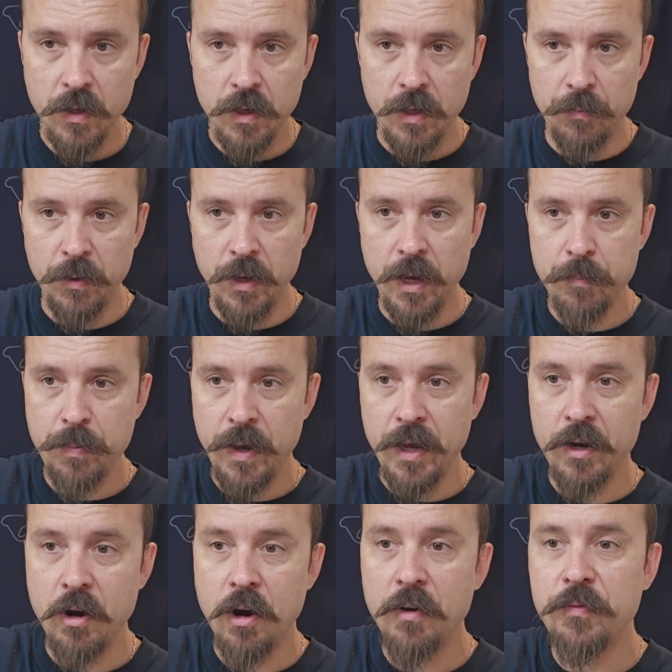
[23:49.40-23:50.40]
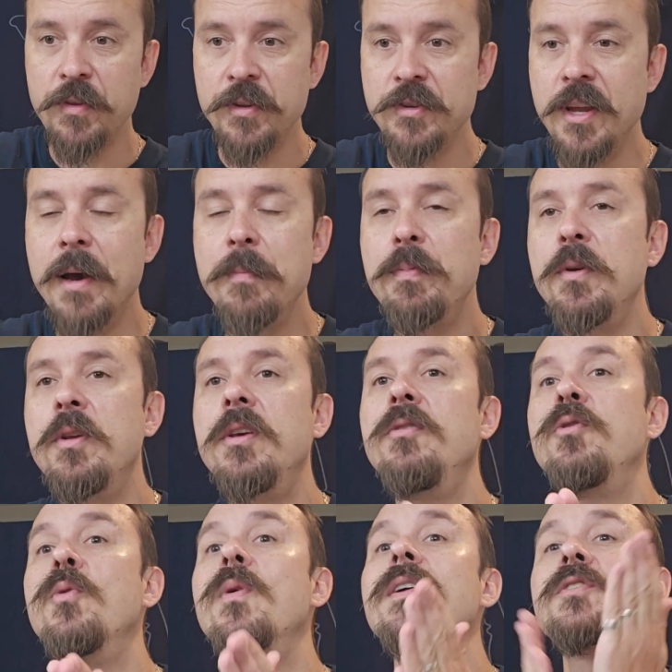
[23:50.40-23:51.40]
He began paying off the deputy
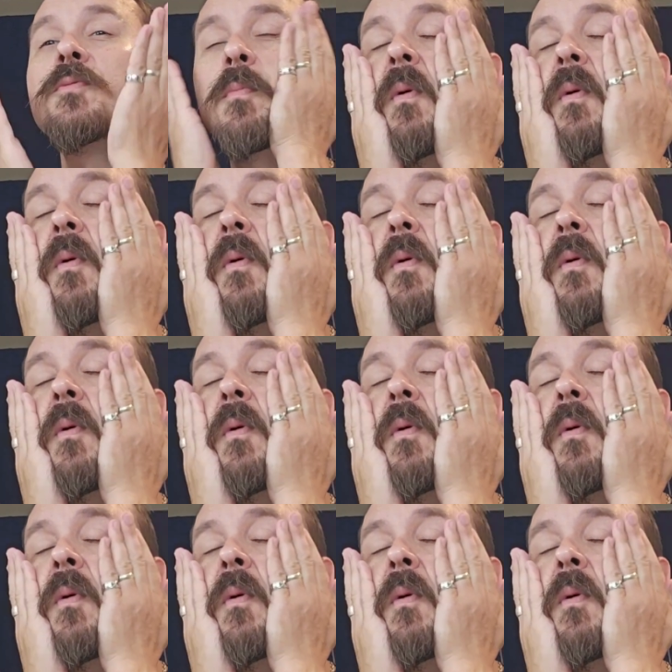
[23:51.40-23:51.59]
U.S.